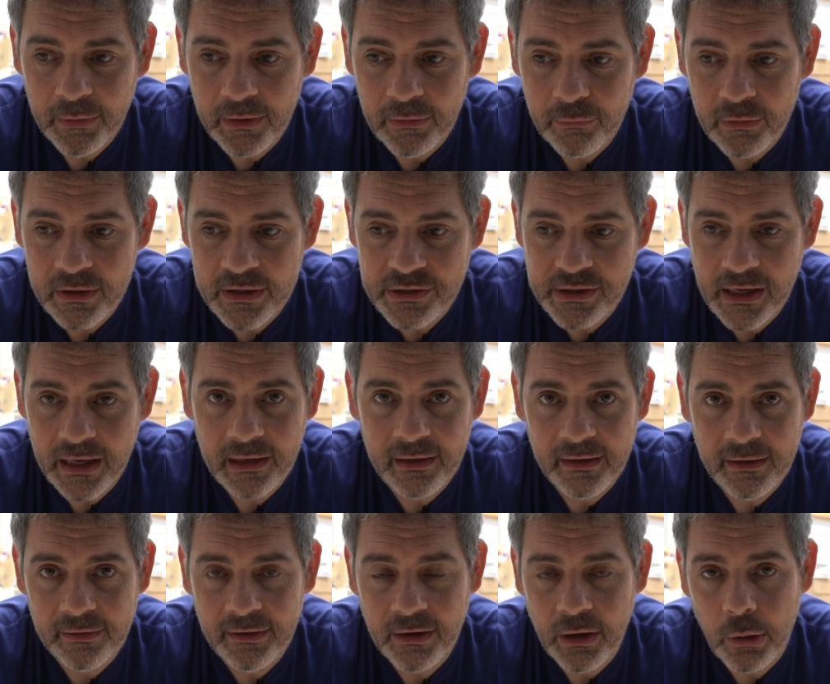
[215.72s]
been
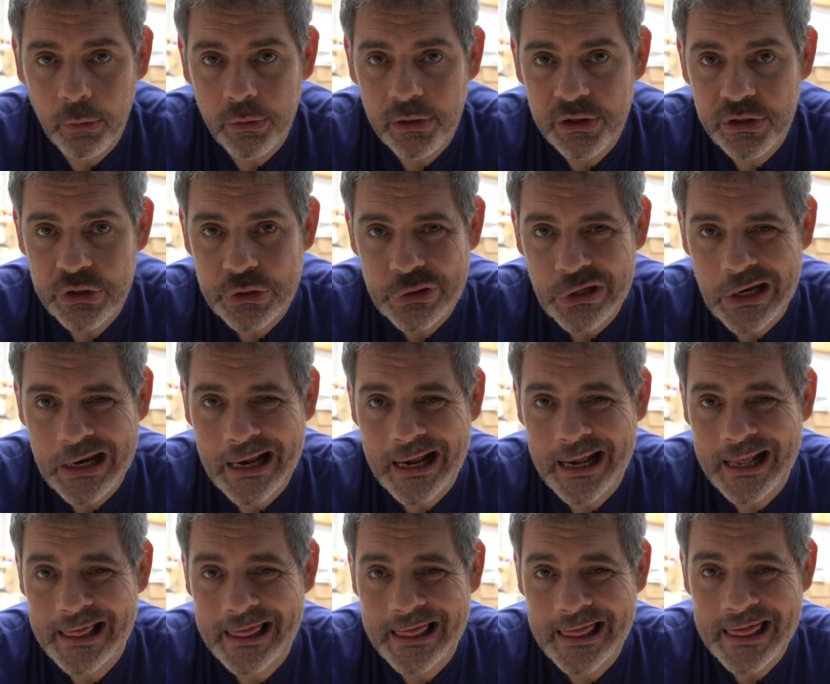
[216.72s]
re-jacketing the orange
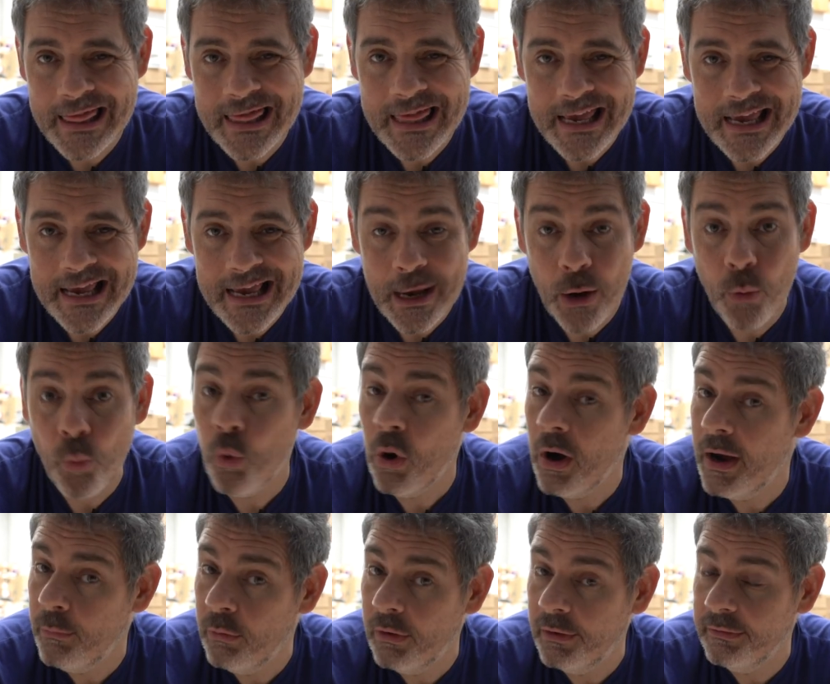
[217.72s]
and the
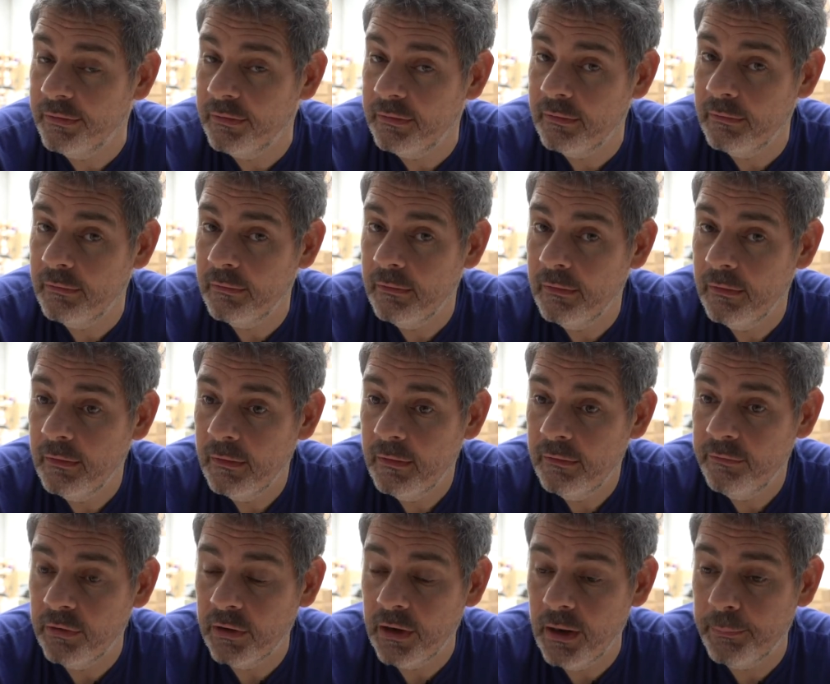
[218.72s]
white ones
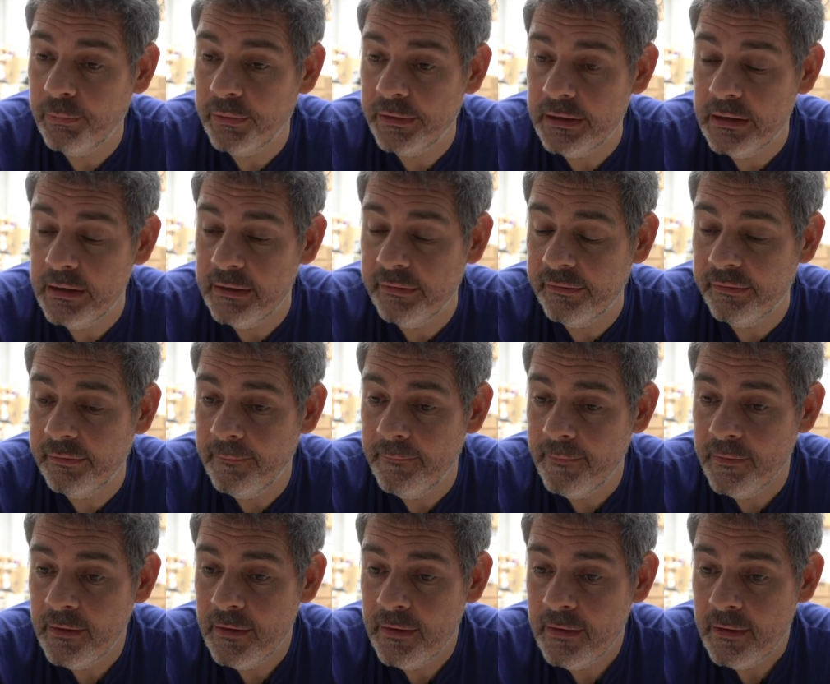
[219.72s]
for a couple of years.
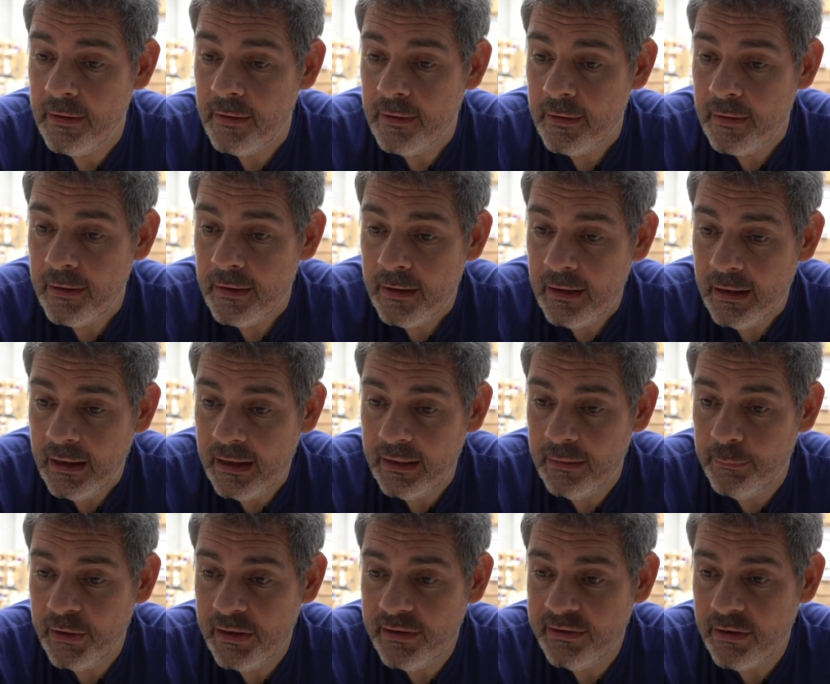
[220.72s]
In
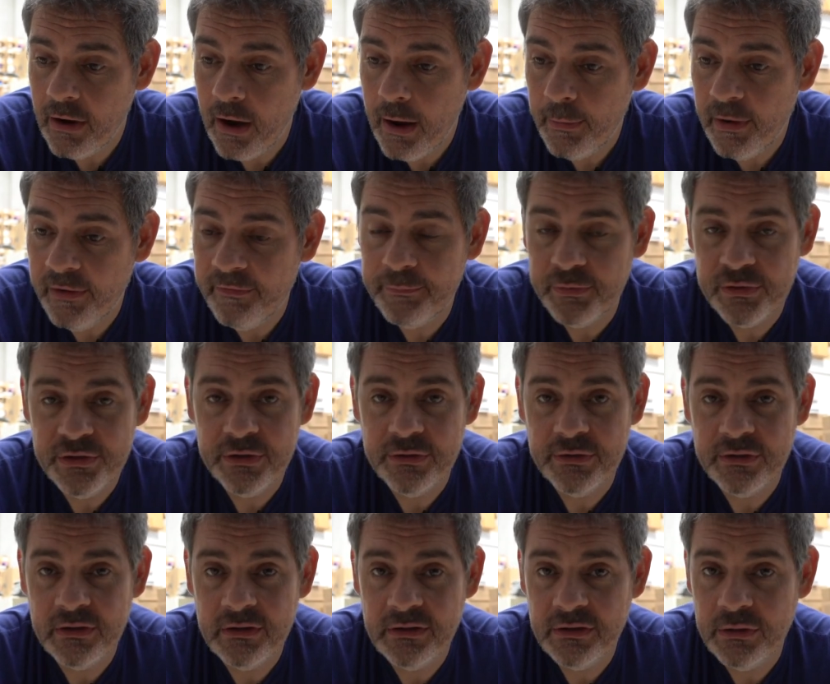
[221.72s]
the meantime, I've produced